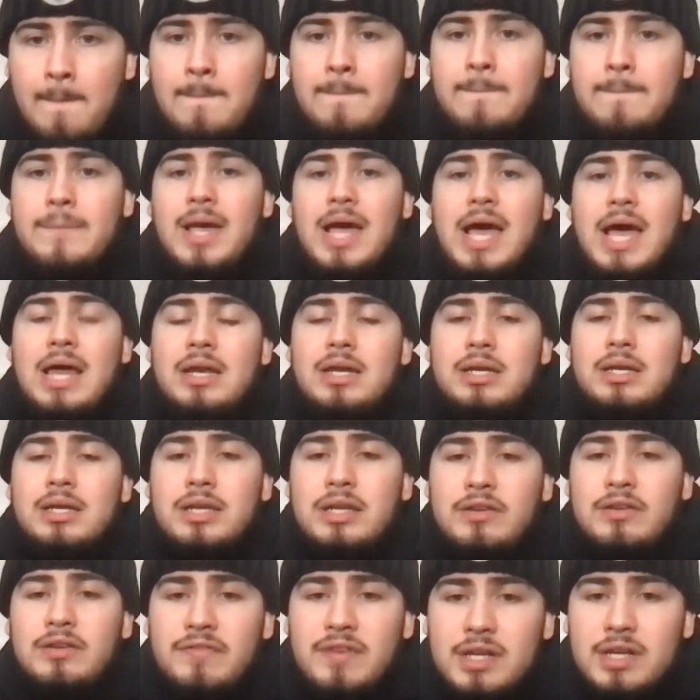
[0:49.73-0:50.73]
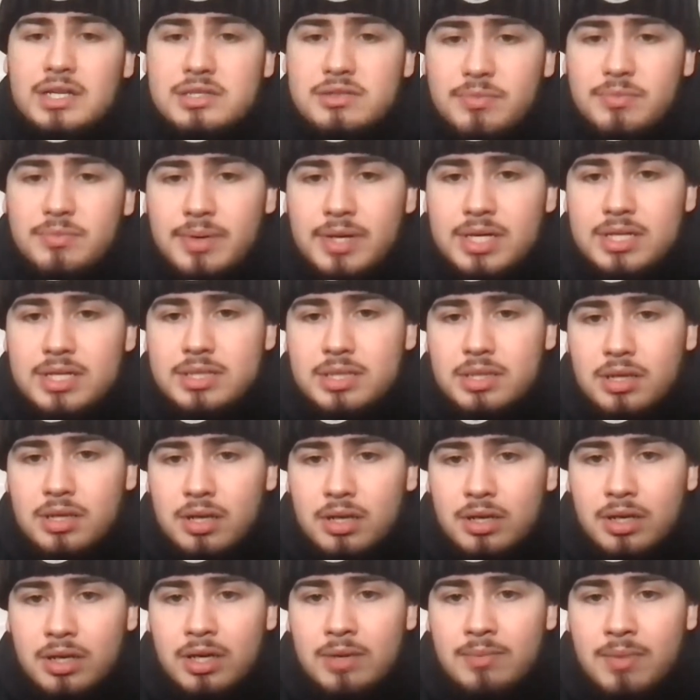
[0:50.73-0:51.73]
They added a defensive piece in
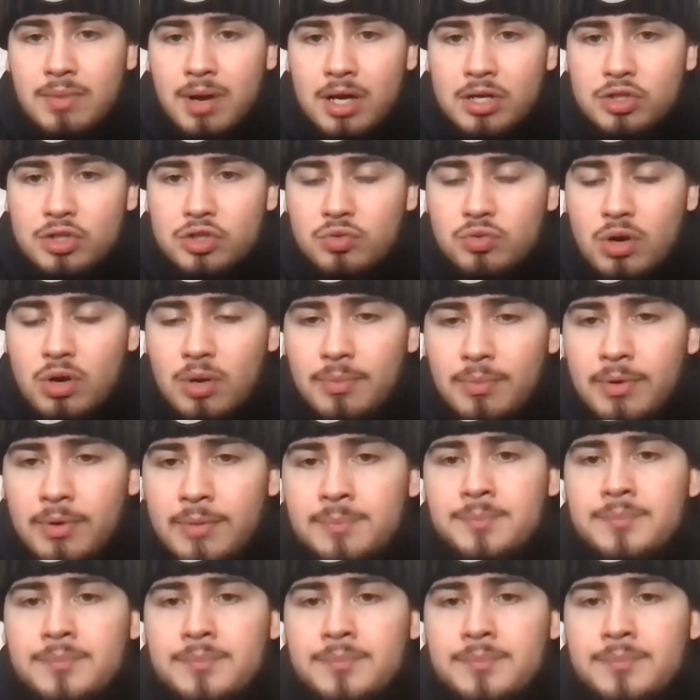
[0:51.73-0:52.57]
Iman Shumpert.